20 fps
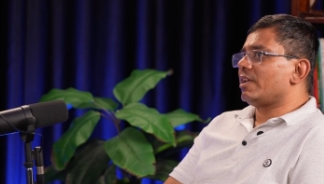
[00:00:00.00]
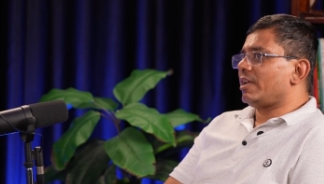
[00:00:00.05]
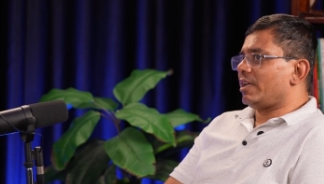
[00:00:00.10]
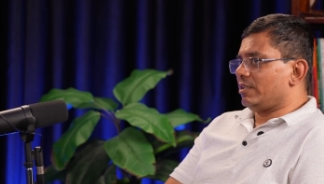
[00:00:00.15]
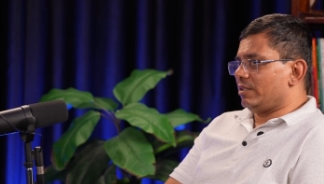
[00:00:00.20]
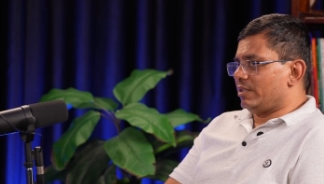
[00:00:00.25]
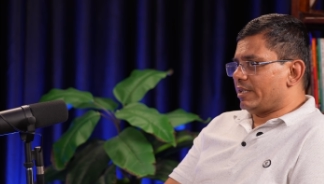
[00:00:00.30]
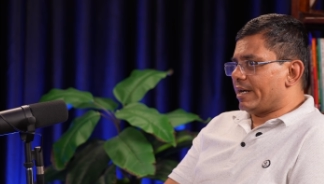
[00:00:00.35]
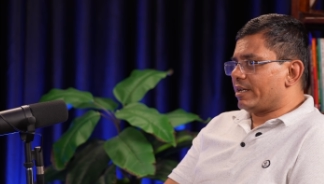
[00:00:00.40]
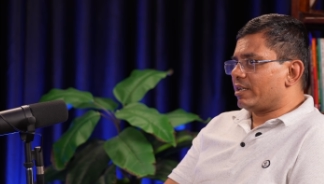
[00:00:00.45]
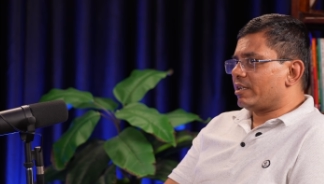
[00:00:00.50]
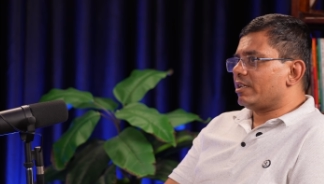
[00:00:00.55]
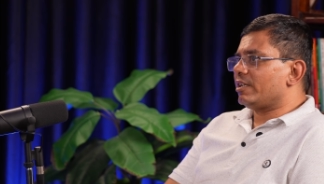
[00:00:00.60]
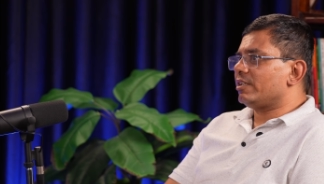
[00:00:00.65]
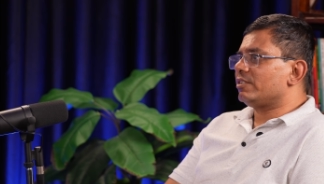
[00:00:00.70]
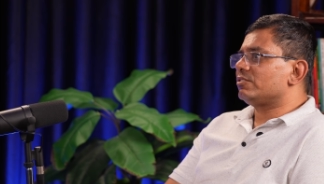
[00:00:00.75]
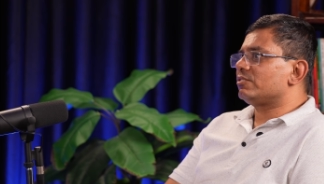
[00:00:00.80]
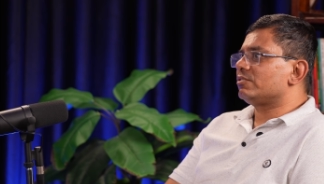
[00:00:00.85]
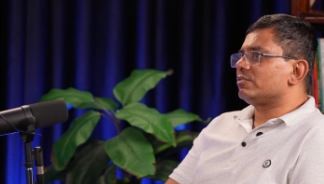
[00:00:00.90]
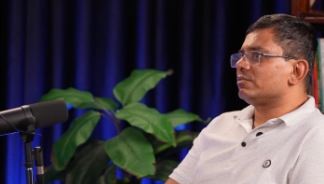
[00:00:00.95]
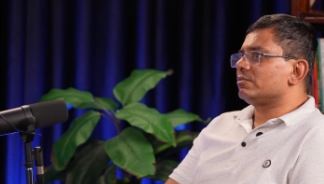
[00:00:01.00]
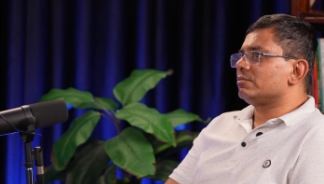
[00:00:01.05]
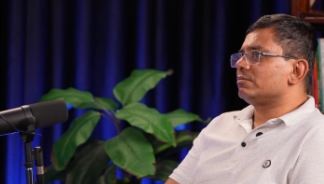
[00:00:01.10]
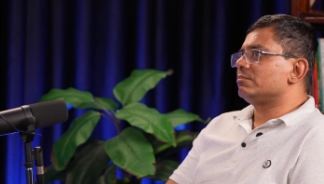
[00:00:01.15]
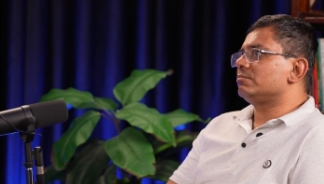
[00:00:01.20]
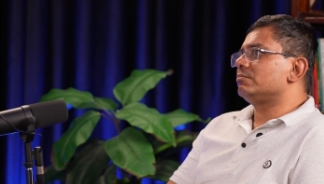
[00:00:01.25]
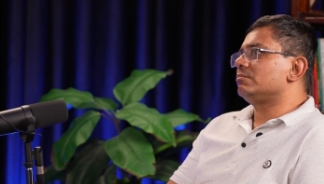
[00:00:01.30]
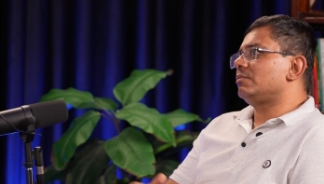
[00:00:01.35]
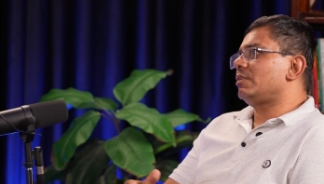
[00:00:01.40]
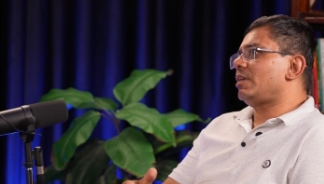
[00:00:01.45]
In that case,
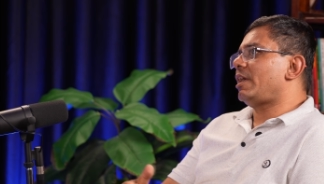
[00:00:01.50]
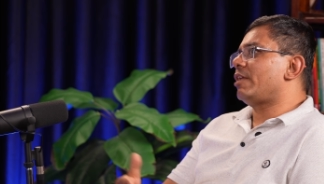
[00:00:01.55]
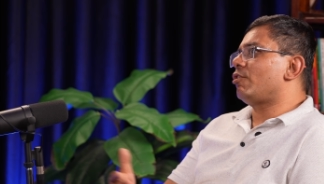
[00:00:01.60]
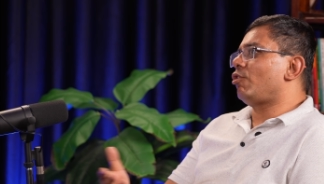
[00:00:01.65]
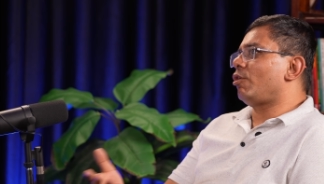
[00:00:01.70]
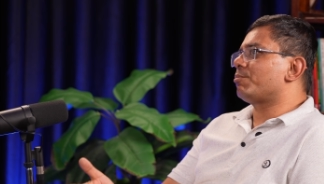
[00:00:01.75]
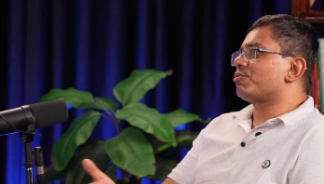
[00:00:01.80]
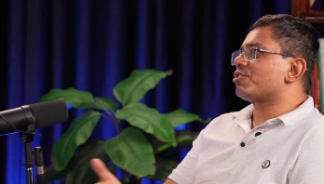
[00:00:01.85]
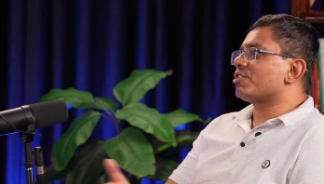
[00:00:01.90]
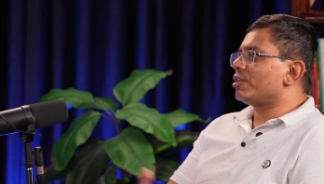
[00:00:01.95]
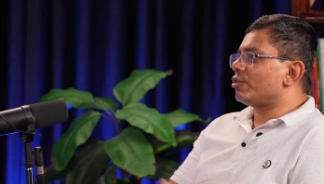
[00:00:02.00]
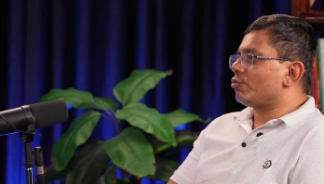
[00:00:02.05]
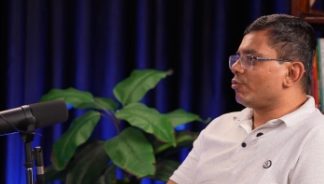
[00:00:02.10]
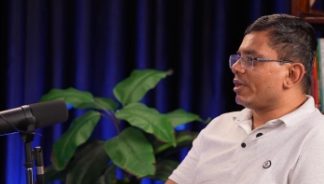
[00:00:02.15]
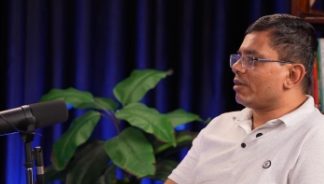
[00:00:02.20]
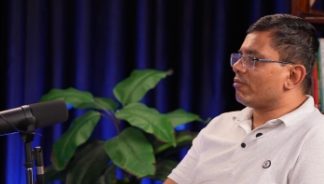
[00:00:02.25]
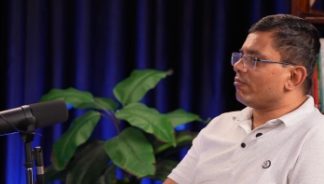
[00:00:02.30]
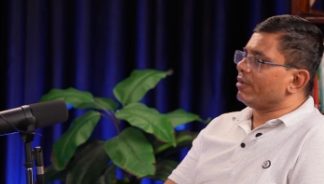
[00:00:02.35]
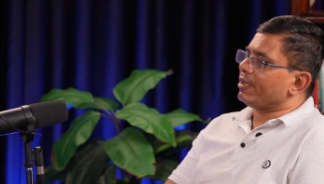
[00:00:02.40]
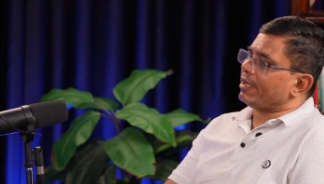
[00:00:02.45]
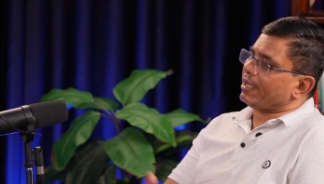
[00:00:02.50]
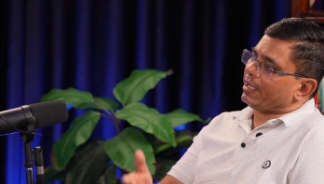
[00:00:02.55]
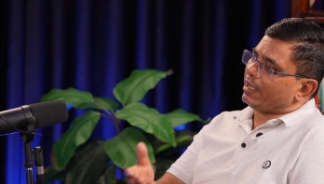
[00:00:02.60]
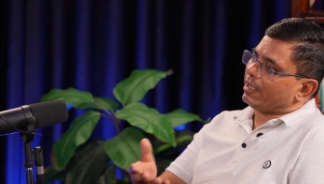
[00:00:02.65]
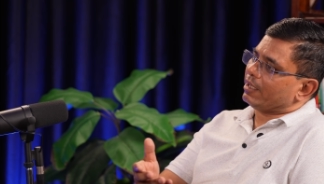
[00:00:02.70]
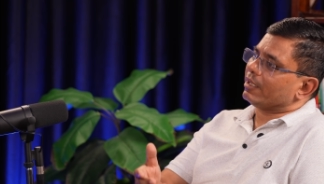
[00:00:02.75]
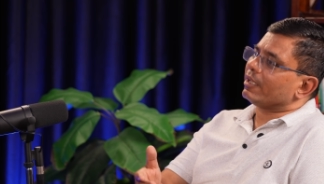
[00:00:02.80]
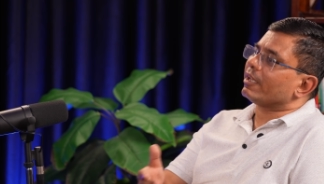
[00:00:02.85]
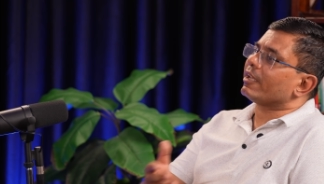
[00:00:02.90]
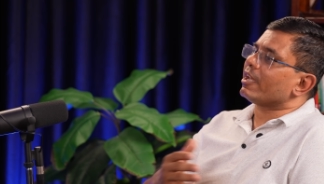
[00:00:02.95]
an option to
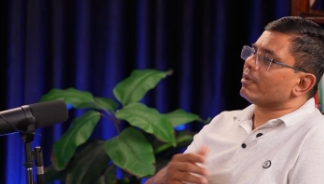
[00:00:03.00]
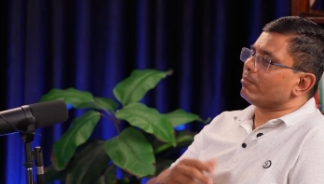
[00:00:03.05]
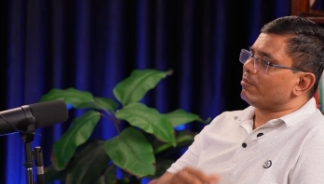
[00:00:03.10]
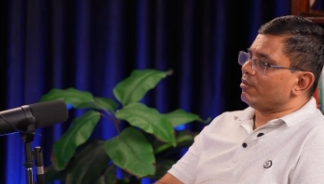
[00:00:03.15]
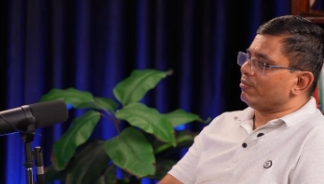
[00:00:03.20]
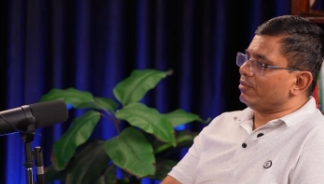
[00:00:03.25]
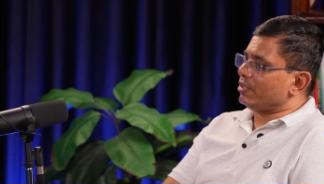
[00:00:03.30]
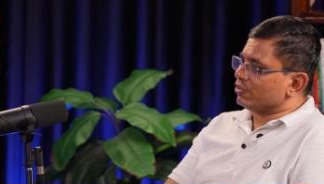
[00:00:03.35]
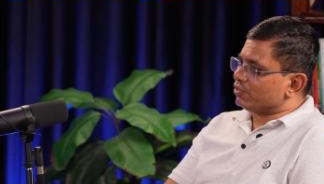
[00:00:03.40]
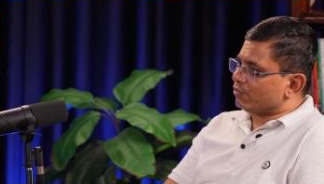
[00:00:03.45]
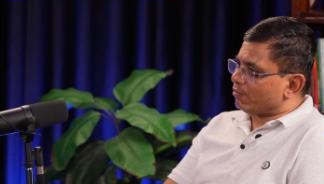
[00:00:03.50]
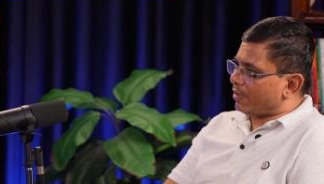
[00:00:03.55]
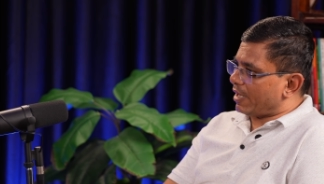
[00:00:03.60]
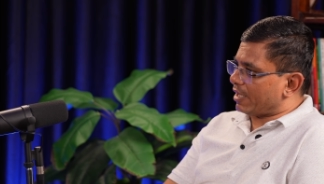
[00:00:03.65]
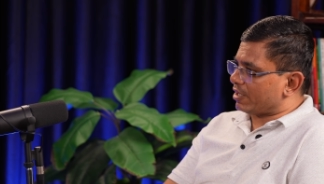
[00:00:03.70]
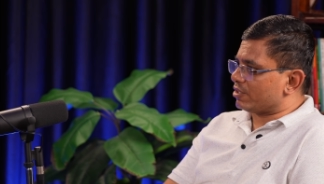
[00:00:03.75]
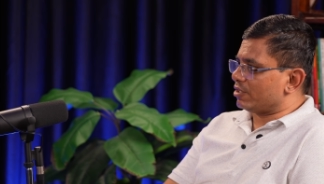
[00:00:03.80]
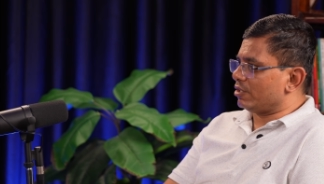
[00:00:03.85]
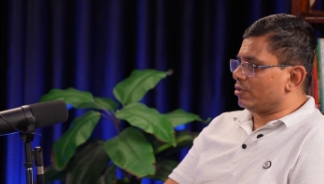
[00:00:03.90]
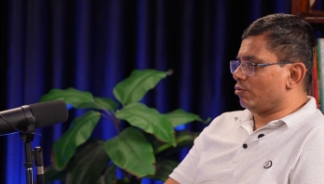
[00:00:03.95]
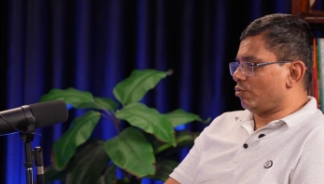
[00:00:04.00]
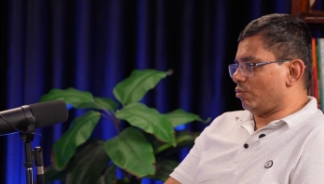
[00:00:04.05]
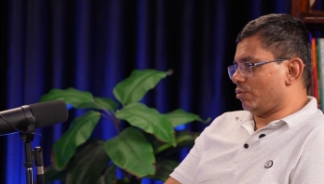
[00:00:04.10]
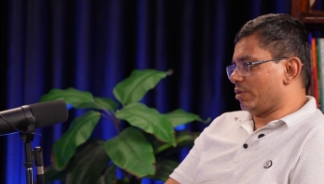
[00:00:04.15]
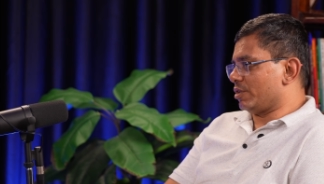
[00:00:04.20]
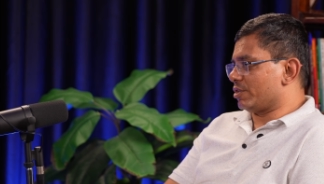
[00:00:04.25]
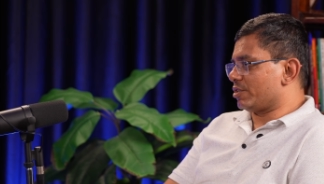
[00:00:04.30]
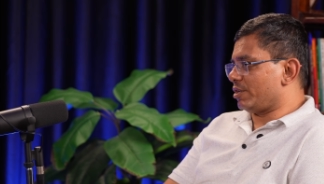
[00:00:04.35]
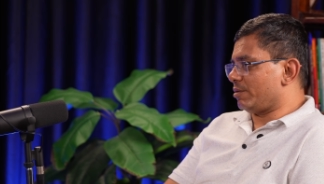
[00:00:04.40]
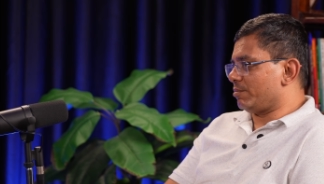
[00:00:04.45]
equity can be this fractional
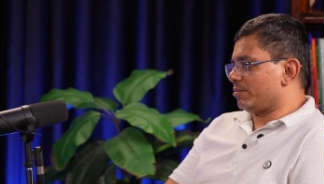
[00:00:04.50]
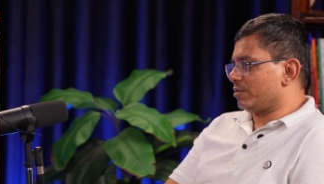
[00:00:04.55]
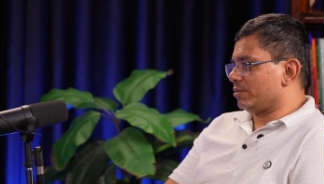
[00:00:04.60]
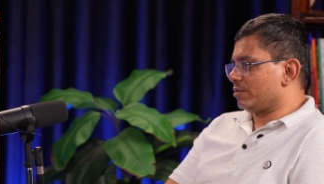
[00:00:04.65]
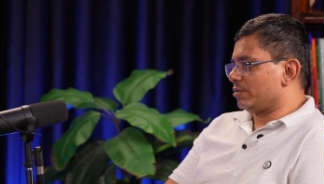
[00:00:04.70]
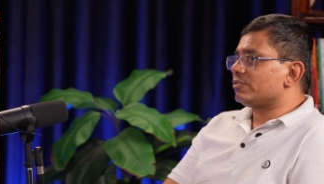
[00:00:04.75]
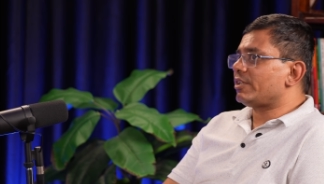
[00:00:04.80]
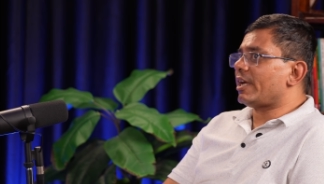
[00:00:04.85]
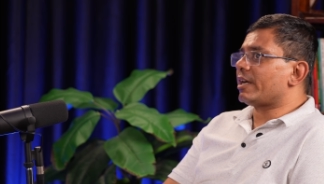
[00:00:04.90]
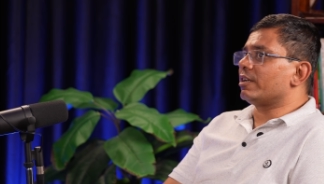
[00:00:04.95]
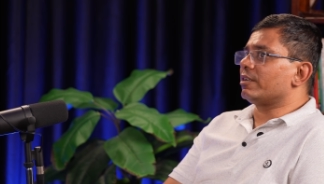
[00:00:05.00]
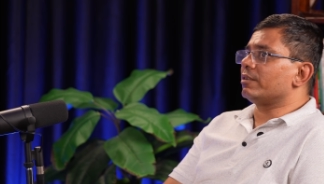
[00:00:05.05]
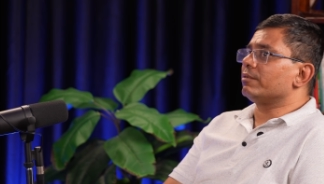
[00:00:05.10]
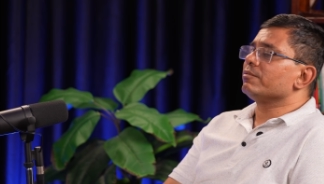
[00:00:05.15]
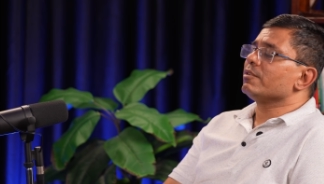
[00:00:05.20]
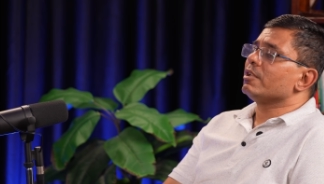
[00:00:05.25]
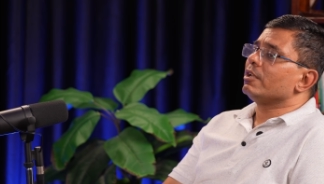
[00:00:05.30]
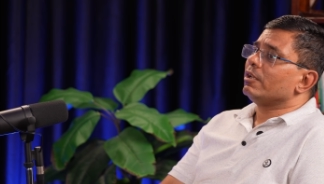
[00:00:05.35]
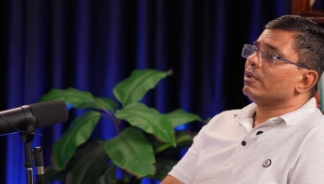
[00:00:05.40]
ownership. Second,